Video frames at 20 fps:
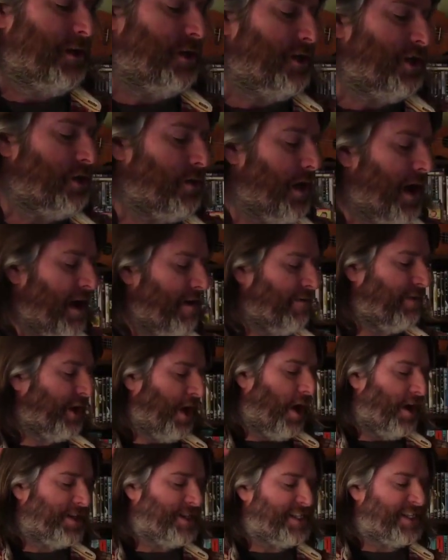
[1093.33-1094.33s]
Do you have
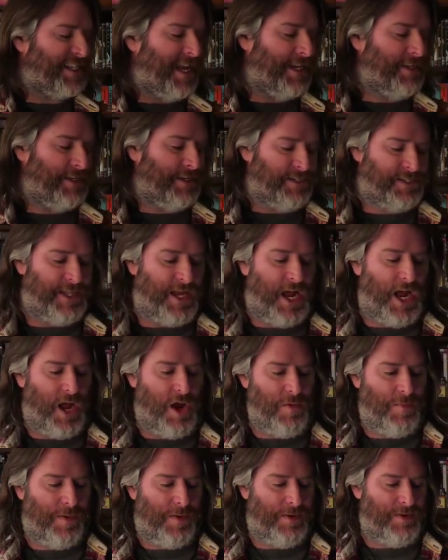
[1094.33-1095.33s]
garden centres that are
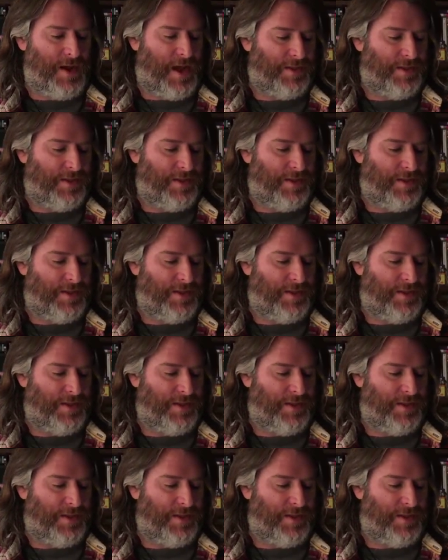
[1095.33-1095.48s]
open